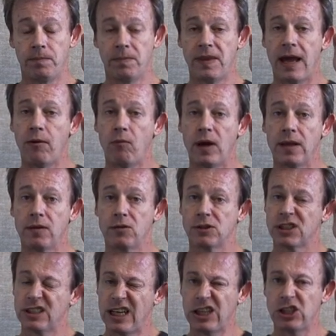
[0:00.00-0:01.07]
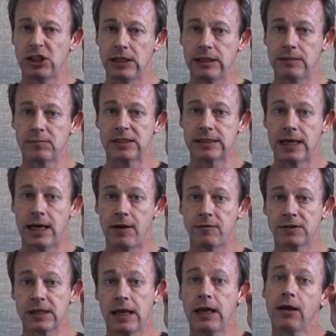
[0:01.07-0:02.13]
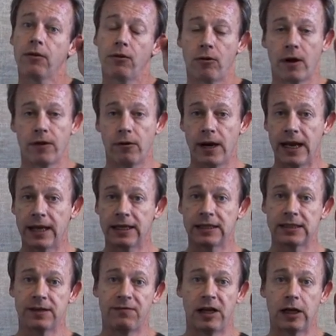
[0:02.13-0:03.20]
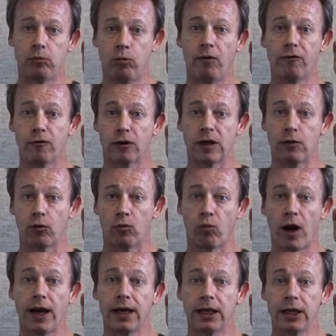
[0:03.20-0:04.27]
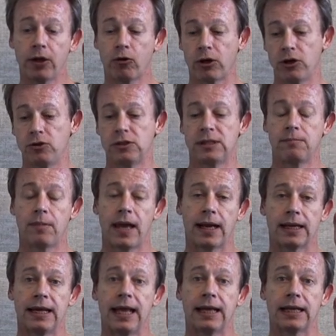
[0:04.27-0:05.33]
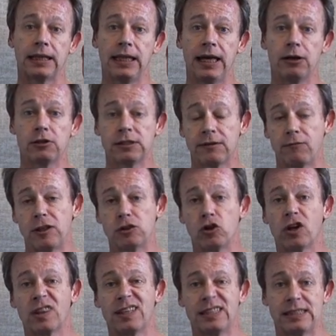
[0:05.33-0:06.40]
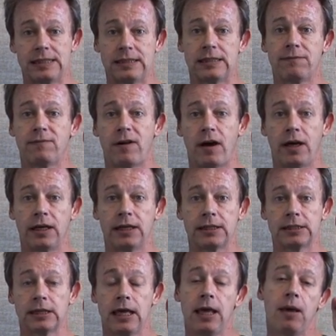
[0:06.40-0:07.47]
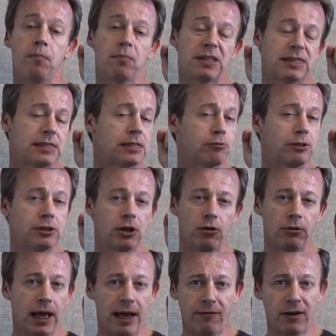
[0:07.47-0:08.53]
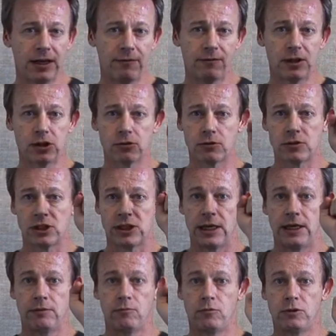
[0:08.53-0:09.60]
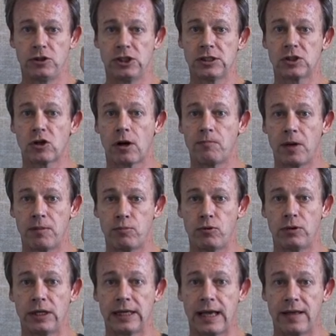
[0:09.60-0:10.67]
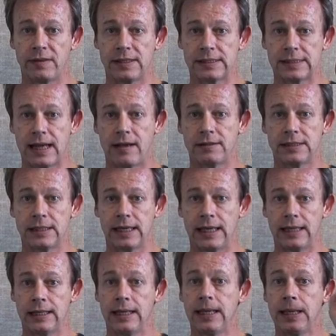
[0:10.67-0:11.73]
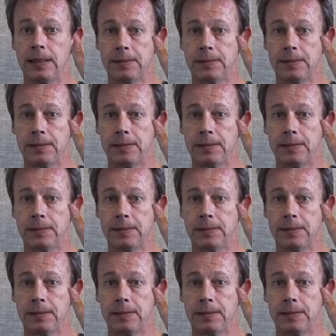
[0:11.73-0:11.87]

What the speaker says: That way they're stationing themselves. Their other hand is available for either writing or using magnetic letters if we took this into phonics. But since we don't have any visuals yet, we'll just start by pulling out the sounds again.